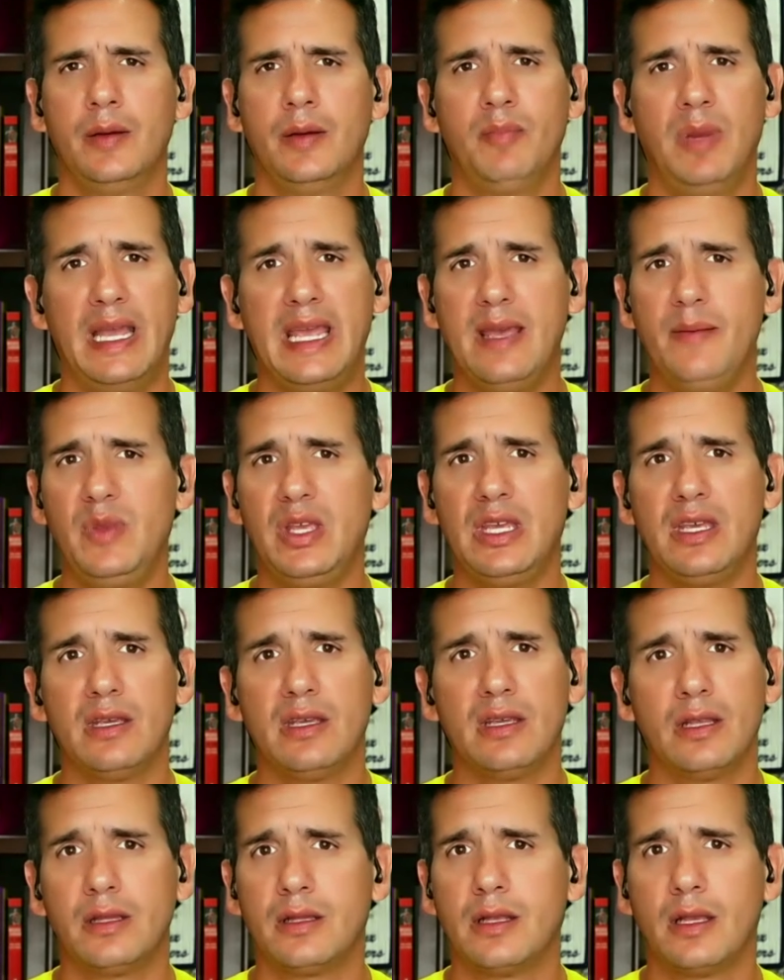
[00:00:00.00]

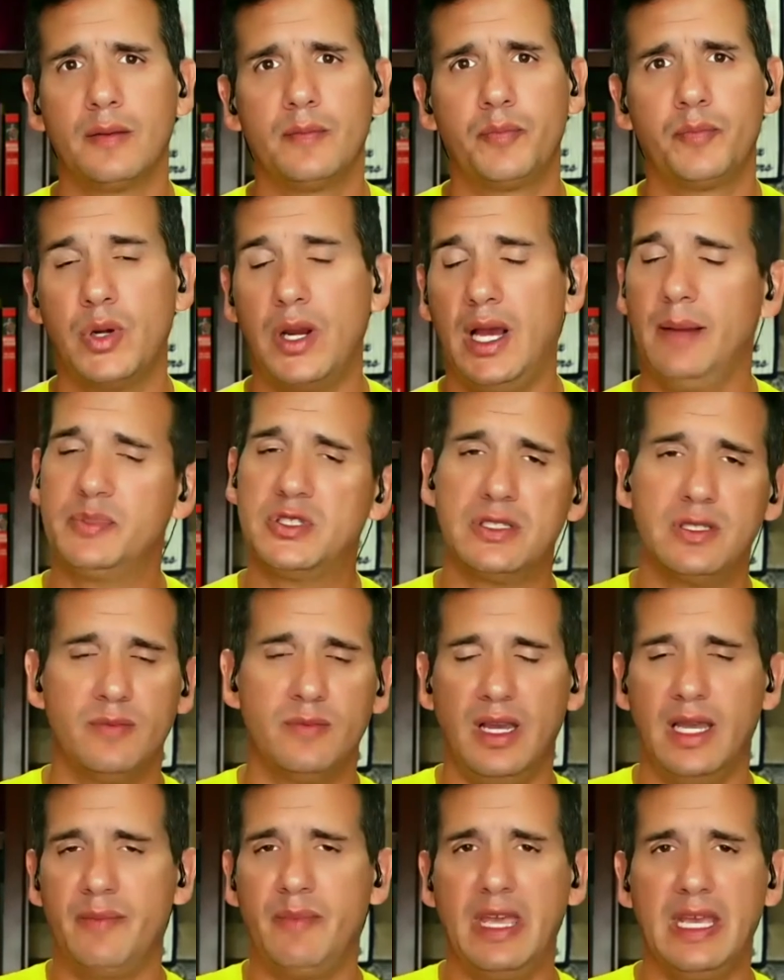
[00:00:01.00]
Miami, props to
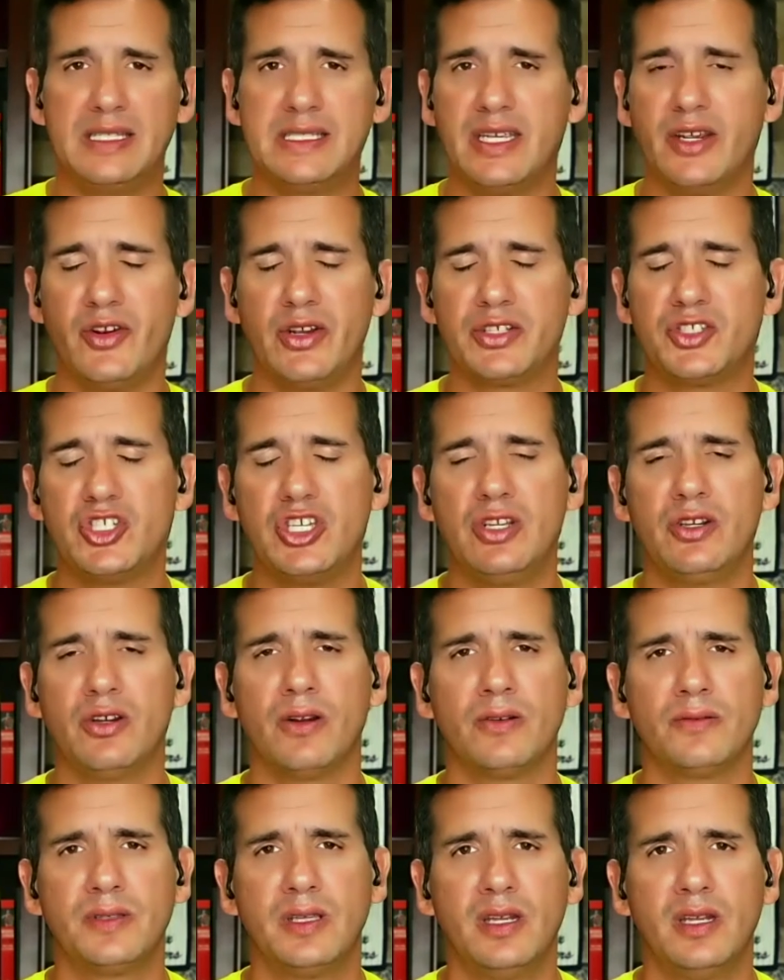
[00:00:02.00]
my man Derek
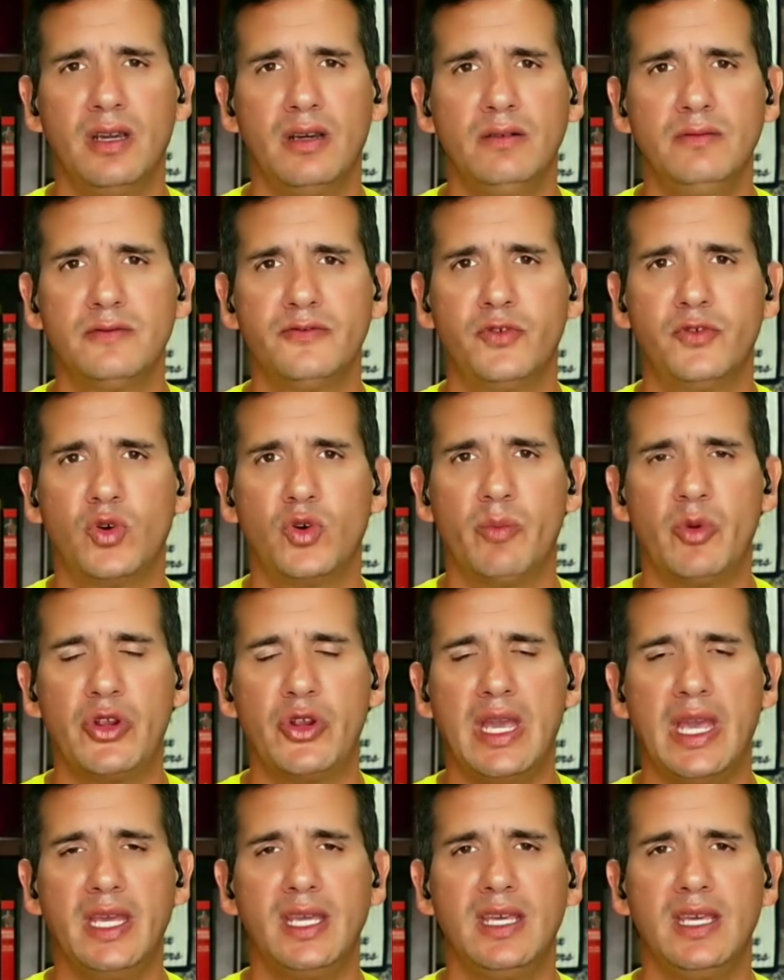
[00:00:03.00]
Jeter, former
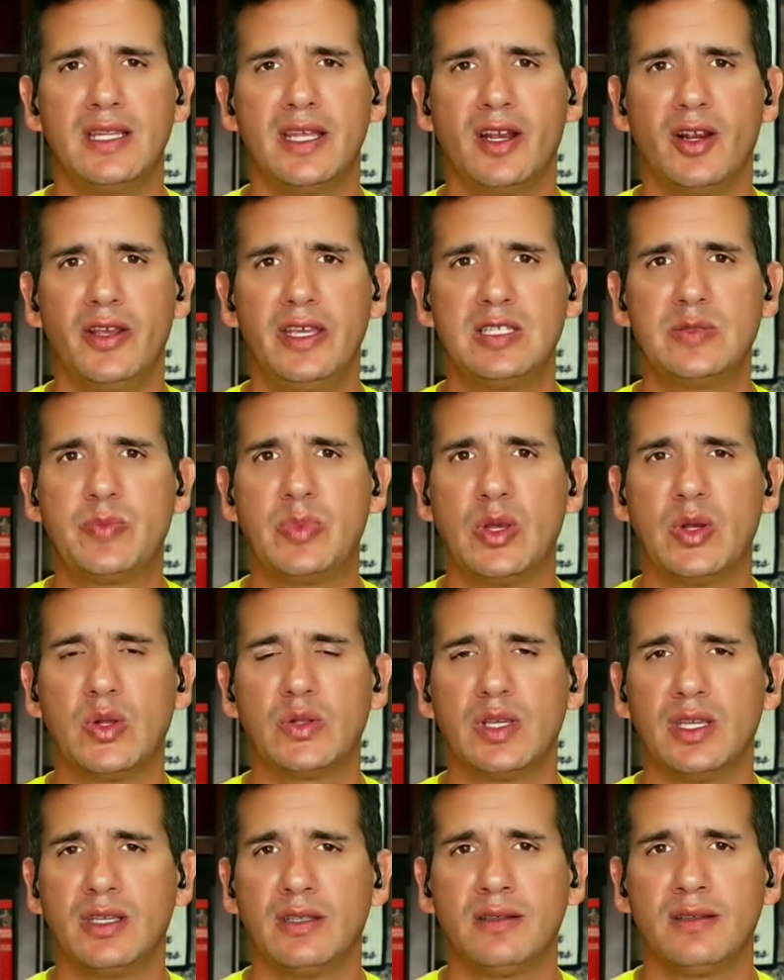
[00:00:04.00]
Yankee there. He's
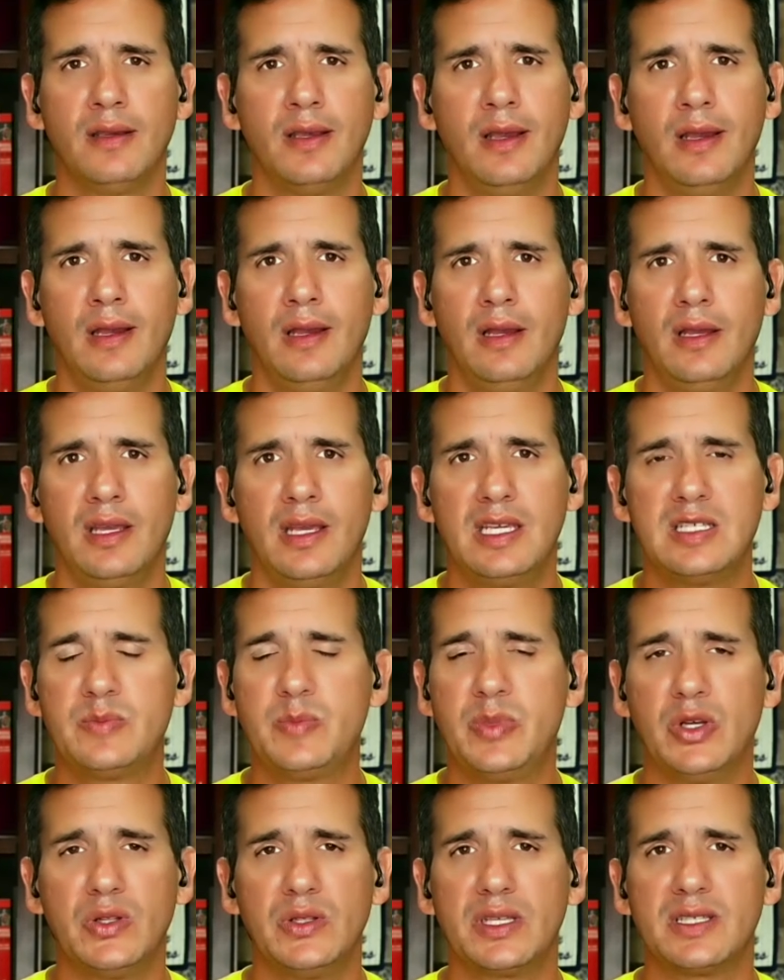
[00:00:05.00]
building
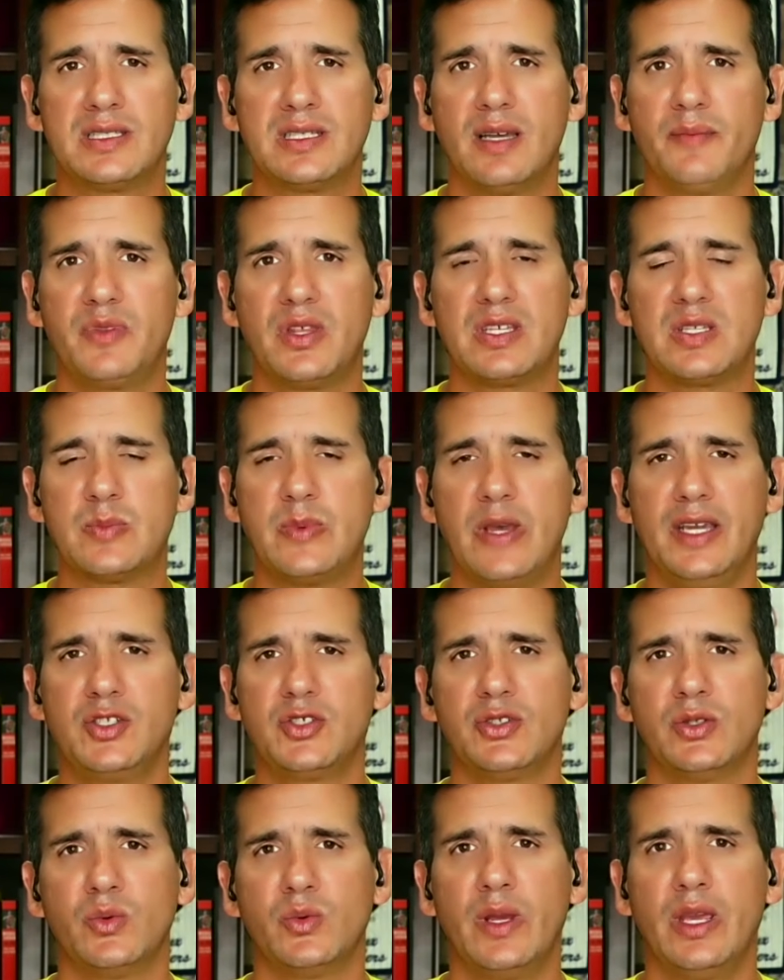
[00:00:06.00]
something
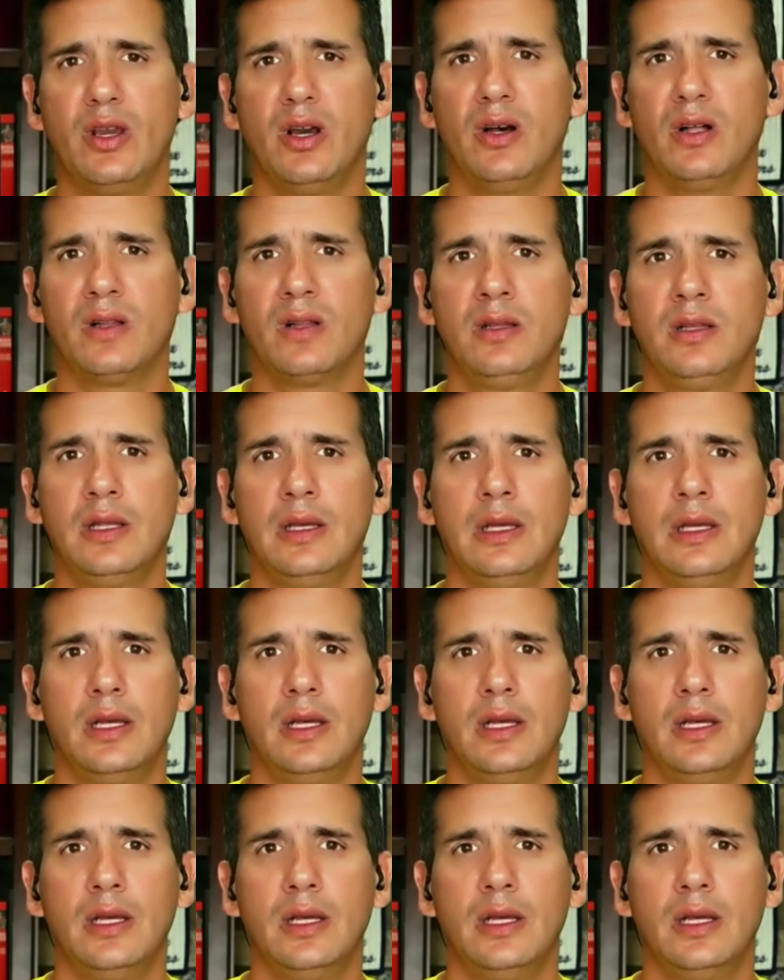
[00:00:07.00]
special. We all